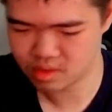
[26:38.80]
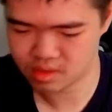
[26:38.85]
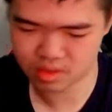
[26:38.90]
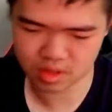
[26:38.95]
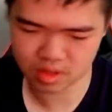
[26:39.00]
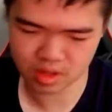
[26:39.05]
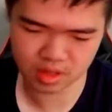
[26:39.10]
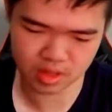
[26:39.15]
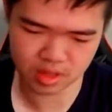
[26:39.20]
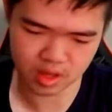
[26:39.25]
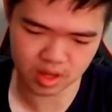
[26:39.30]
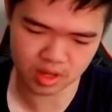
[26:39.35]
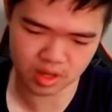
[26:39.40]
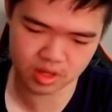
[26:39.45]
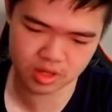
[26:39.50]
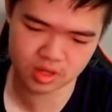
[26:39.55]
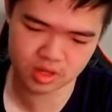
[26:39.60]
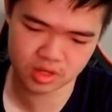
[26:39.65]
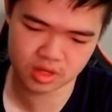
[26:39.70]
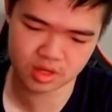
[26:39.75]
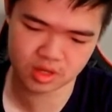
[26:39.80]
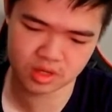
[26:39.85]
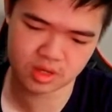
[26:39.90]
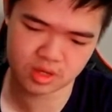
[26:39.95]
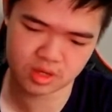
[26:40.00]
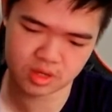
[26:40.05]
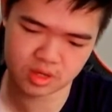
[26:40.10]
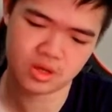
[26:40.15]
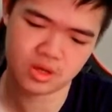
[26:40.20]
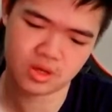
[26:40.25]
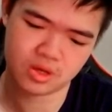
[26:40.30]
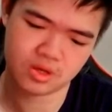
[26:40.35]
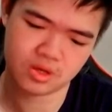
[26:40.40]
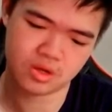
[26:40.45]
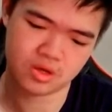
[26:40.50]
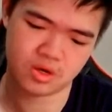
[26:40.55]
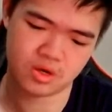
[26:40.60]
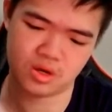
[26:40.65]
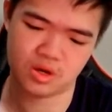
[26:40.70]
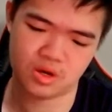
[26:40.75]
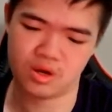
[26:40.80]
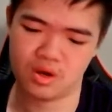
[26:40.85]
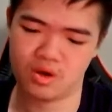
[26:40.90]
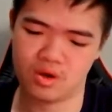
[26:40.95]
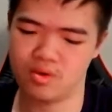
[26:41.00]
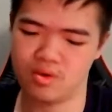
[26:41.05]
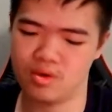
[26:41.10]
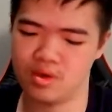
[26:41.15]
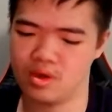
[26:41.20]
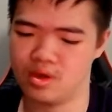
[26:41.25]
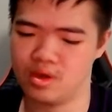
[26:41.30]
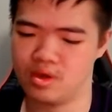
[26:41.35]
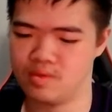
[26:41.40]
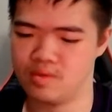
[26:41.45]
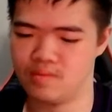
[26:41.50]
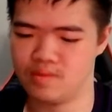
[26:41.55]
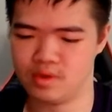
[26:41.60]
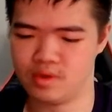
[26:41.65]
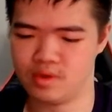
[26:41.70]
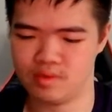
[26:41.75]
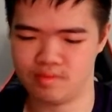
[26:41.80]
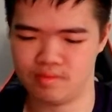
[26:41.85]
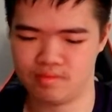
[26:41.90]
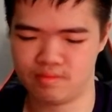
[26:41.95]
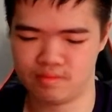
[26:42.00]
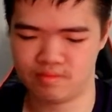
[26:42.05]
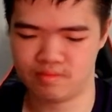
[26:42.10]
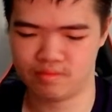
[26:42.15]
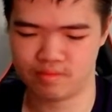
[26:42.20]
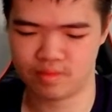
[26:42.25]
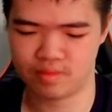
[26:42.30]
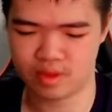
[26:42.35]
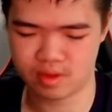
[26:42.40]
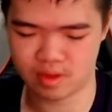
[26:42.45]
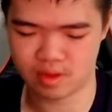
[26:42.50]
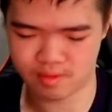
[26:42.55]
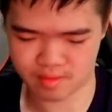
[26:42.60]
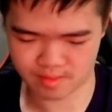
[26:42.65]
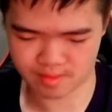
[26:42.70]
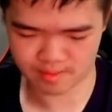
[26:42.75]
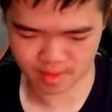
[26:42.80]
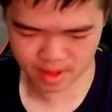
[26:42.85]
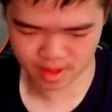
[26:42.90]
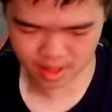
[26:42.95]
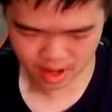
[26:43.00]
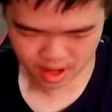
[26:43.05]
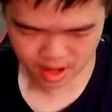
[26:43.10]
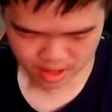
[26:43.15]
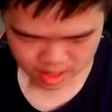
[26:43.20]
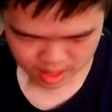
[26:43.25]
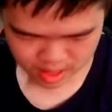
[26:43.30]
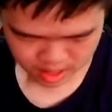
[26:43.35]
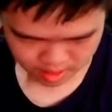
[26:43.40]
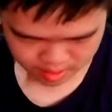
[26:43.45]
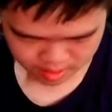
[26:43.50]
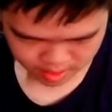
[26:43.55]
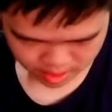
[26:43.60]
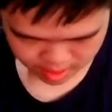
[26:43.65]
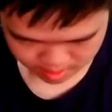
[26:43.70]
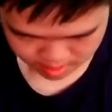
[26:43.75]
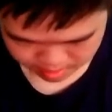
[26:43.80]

like that's. No, no, no, no. Just something like that. There you go.